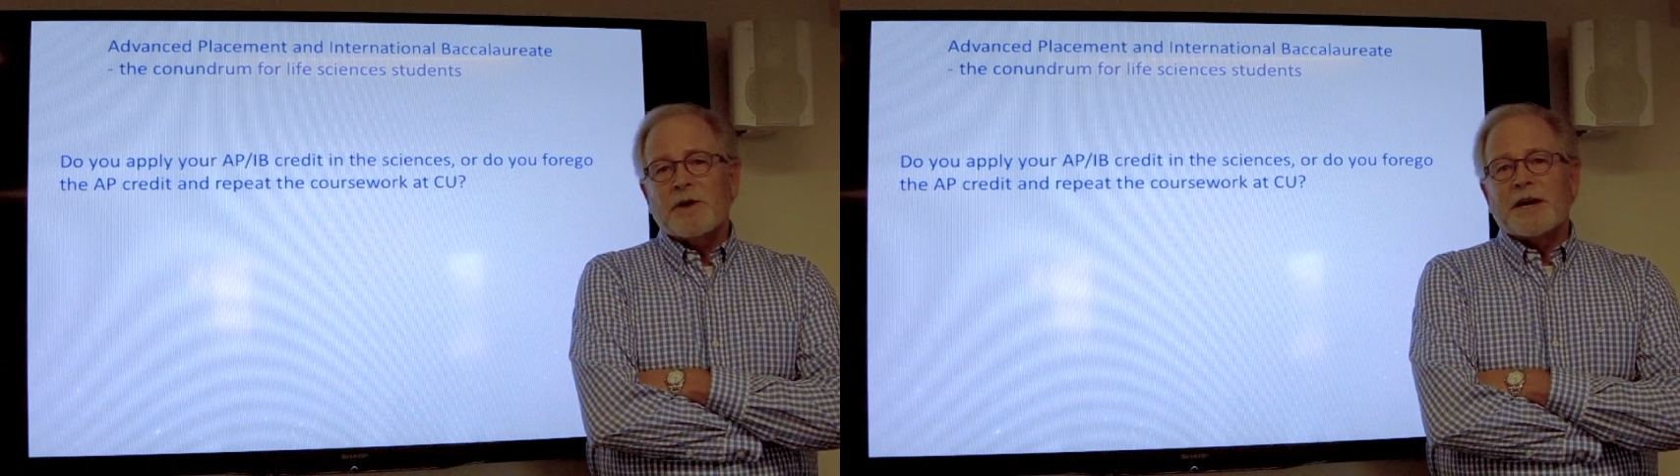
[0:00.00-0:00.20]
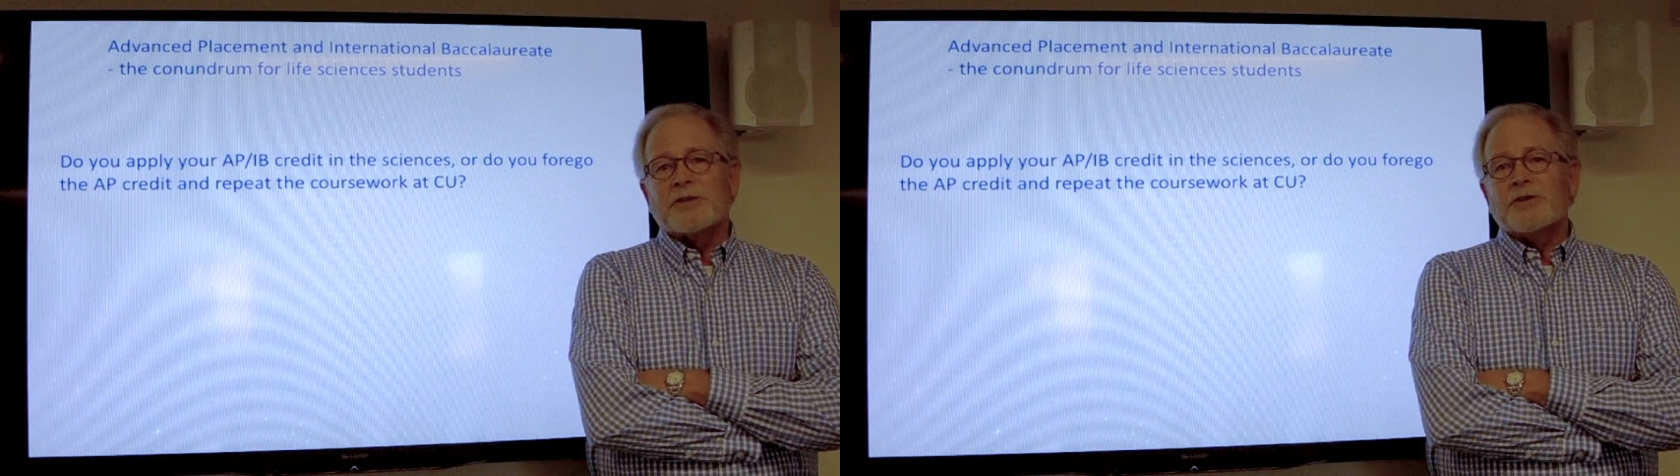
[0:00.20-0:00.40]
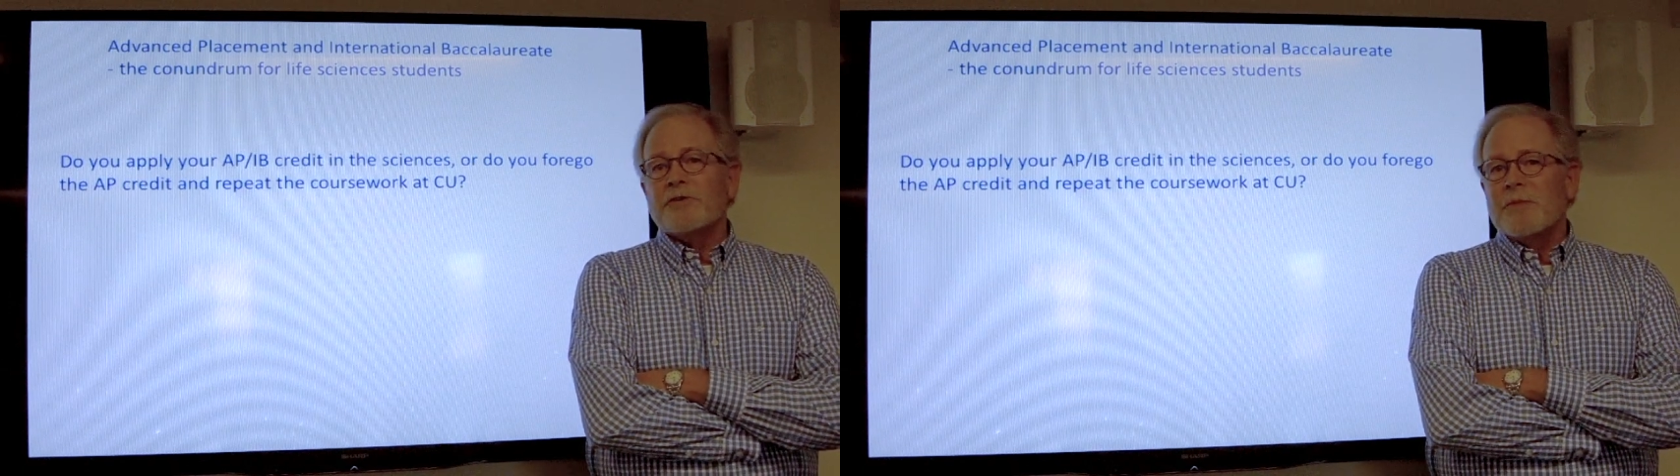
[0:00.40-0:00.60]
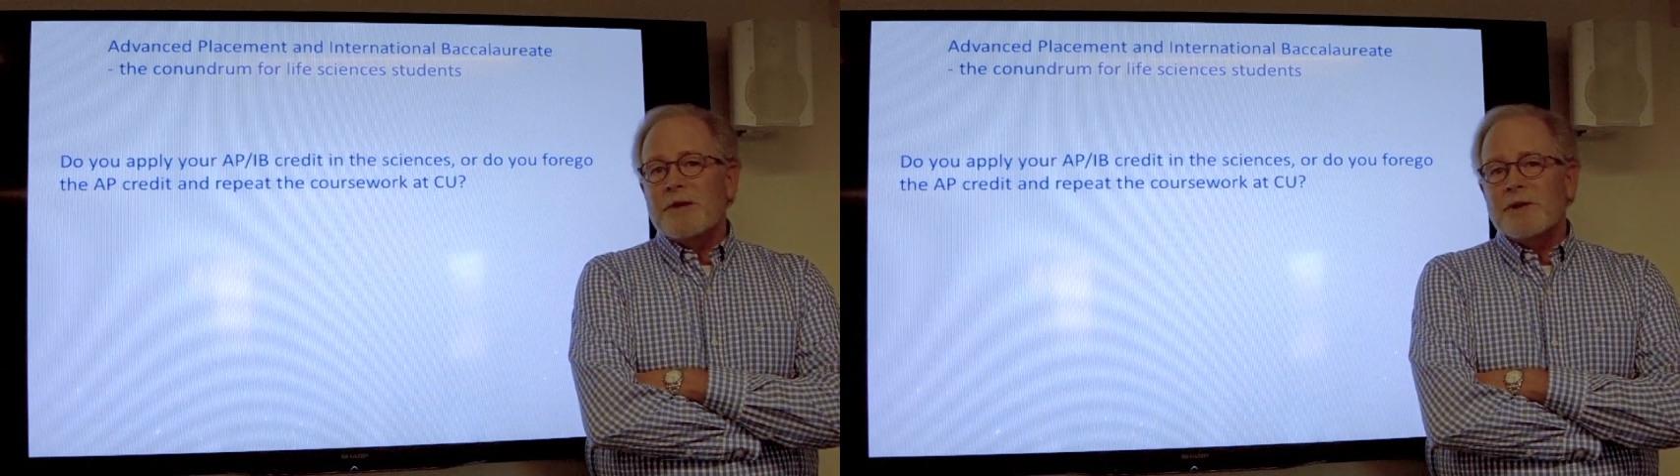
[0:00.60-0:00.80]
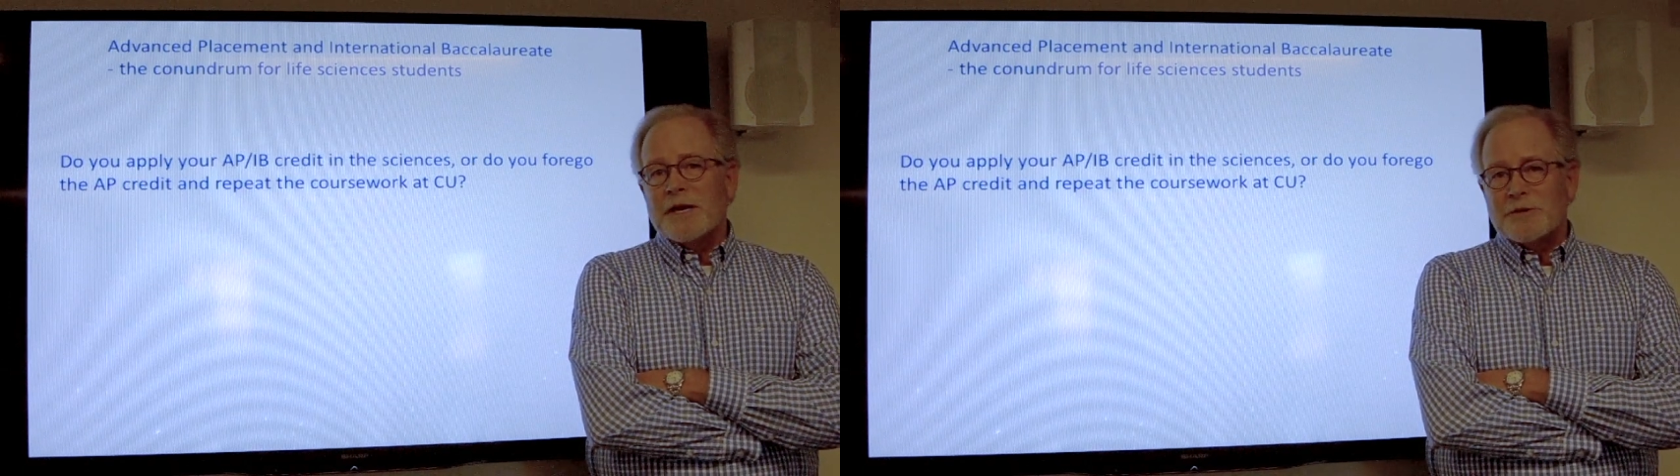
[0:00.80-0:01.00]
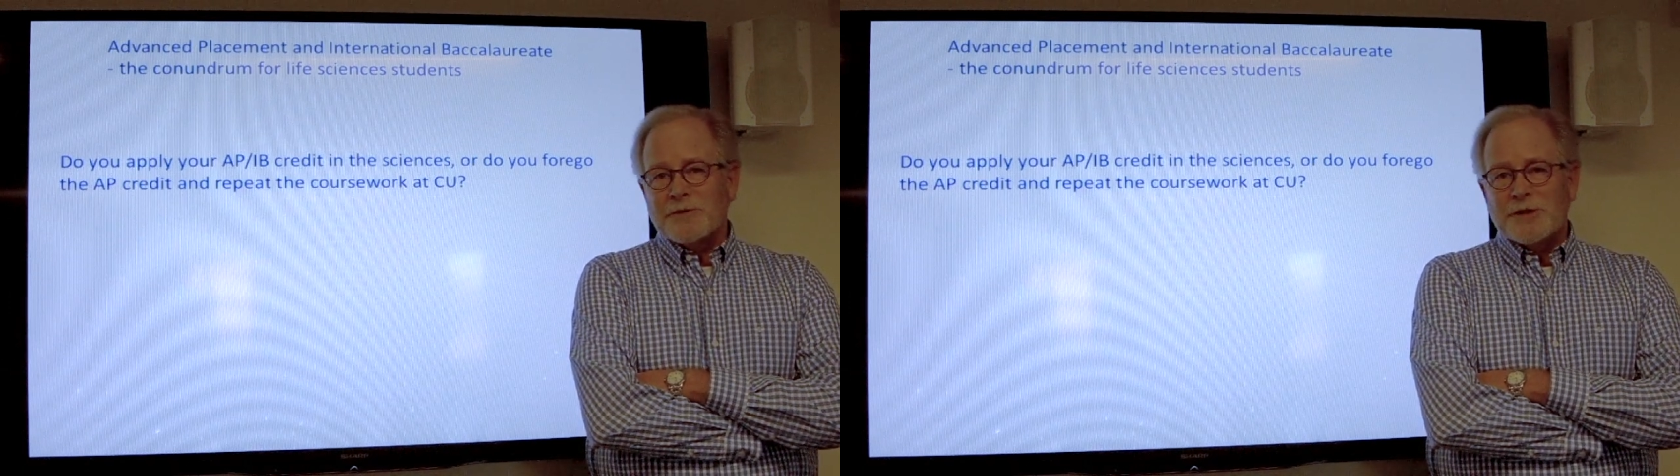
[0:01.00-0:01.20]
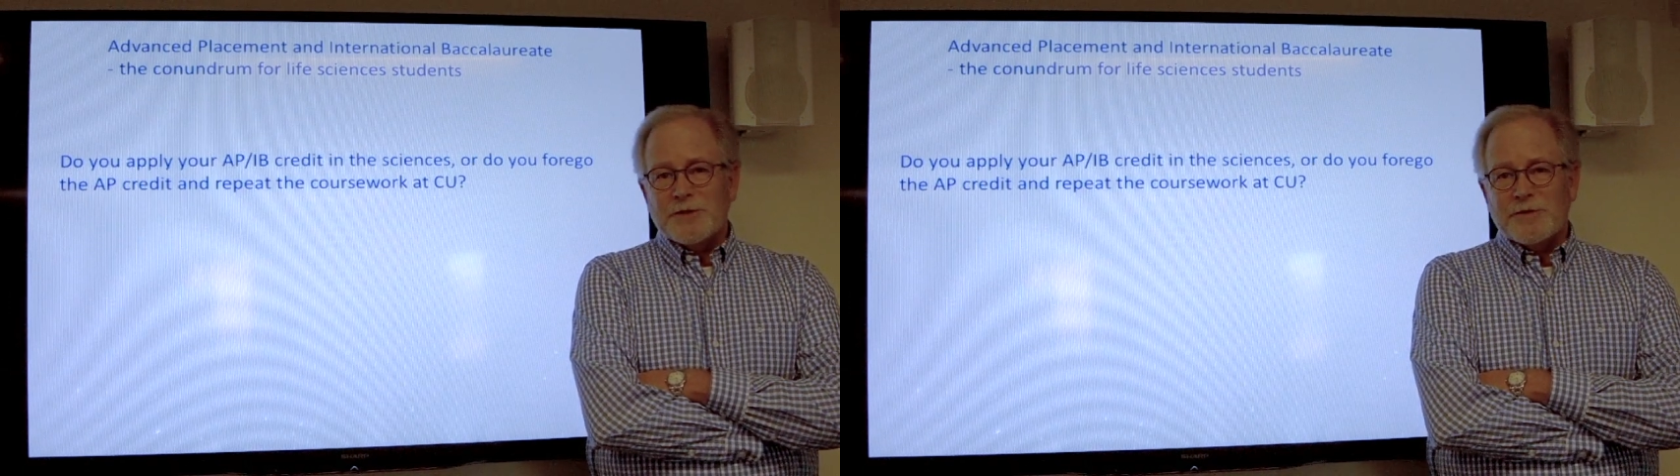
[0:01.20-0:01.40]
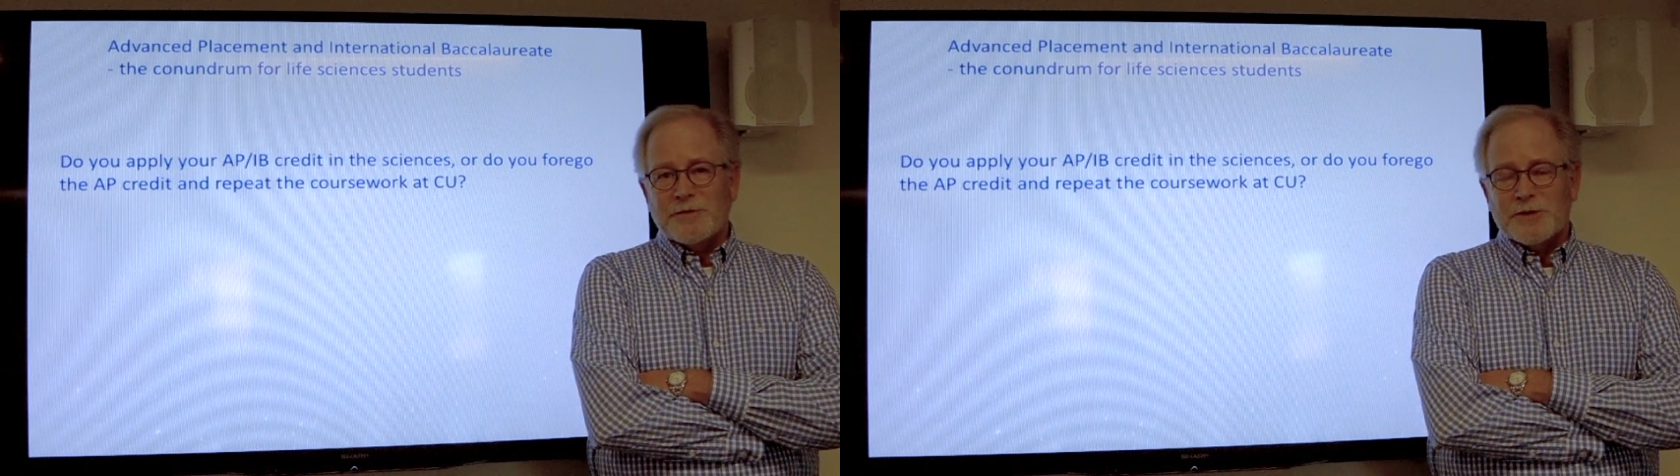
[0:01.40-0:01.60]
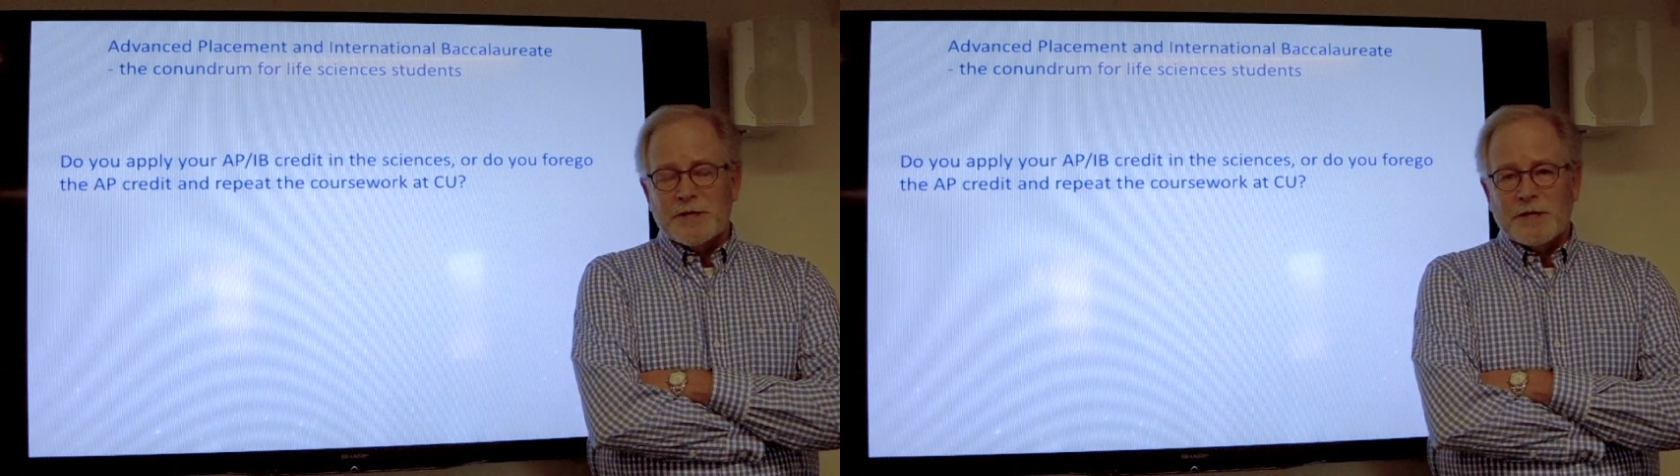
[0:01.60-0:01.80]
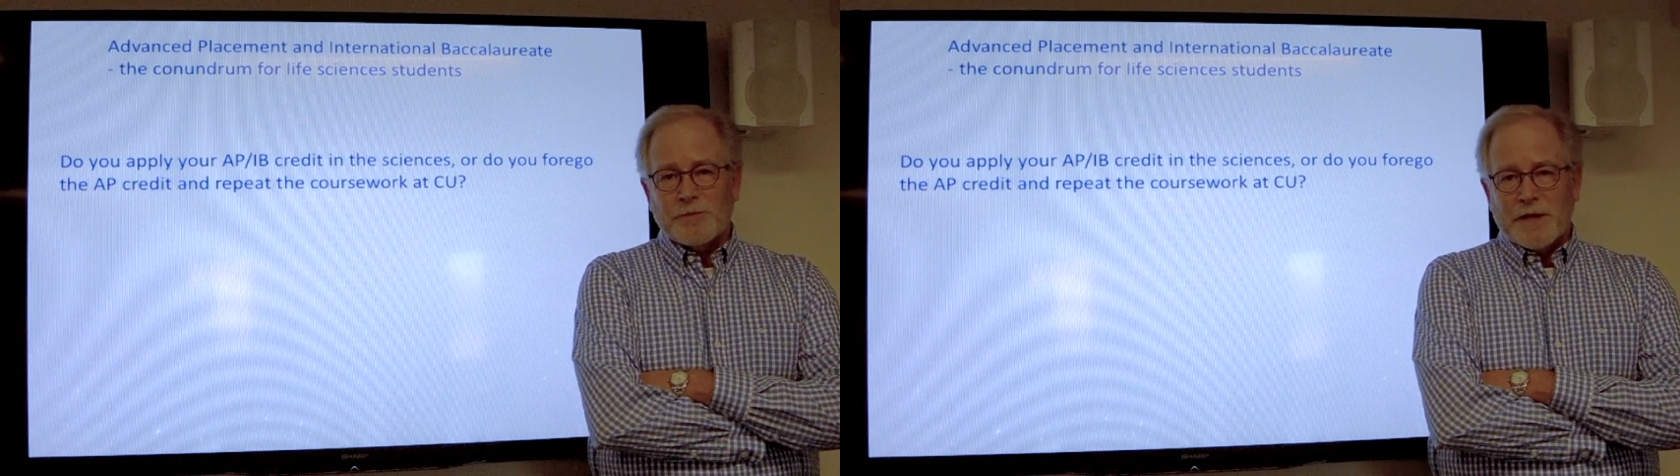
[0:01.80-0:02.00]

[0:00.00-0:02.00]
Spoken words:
credit that you may be entering the university